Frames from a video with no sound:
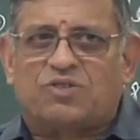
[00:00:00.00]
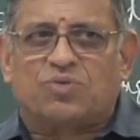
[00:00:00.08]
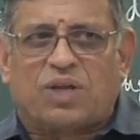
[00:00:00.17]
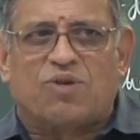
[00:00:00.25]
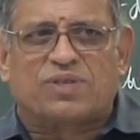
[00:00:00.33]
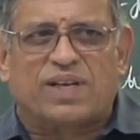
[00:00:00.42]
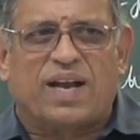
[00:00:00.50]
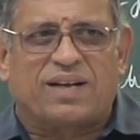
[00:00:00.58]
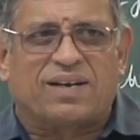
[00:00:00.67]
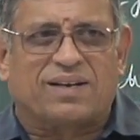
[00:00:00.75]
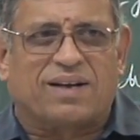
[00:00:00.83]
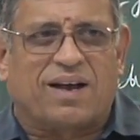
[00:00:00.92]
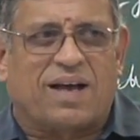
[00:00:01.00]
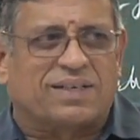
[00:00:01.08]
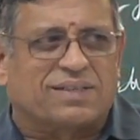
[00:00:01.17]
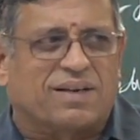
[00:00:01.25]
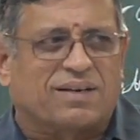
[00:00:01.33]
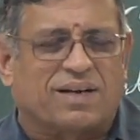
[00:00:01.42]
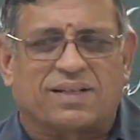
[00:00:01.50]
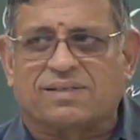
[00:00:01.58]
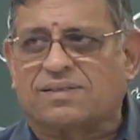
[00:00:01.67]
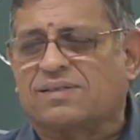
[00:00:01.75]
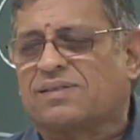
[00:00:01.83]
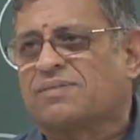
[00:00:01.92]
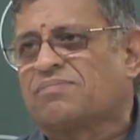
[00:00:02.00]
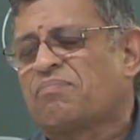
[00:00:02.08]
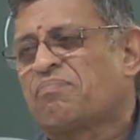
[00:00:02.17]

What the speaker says: 2,800 artisan clusters